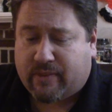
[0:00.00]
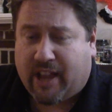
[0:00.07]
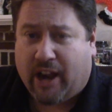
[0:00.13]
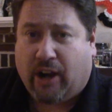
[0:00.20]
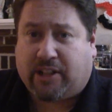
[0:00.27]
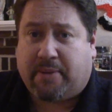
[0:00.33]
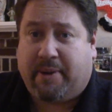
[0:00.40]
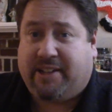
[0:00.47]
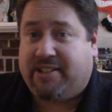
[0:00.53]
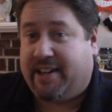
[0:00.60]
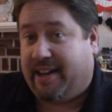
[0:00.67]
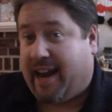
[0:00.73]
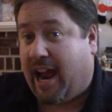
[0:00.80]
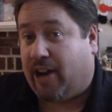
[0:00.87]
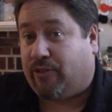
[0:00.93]
I got to meet
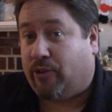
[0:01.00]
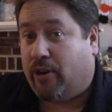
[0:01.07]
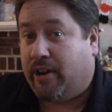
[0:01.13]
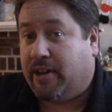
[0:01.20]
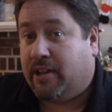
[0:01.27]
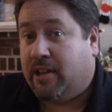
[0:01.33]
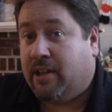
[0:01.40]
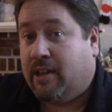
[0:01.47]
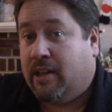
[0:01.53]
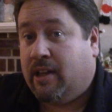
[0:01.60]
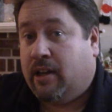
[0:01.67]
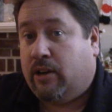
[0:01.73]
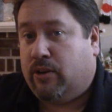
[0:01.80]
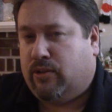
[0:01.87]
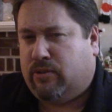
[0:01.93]
Dan Aykroyd,
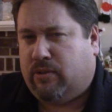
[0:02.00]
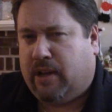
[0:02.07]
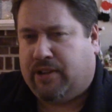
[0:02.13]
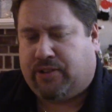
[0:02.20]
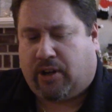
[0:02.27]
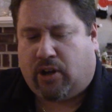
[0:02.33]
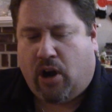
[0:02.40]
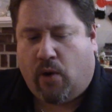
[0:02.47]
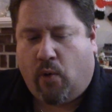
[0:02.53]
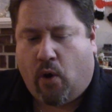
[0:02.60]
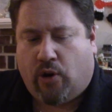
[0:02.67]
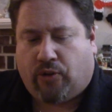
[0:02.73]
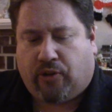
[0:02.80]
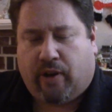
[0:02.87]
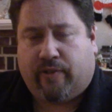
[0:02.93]
who is a
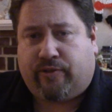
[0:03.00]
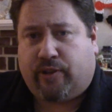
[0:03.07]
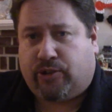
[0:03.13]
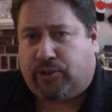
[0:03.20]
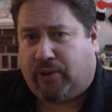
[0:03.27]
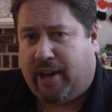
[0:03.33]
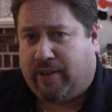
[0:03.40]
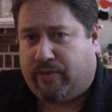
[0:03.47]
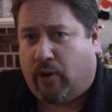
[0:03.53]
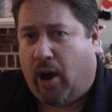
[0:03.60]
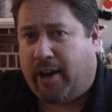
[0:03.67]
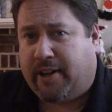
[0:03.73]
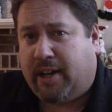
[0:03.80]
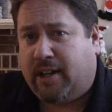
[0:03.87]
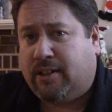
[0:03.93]
co-owner of Crystal Head
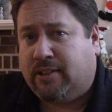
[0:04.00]
Vodka.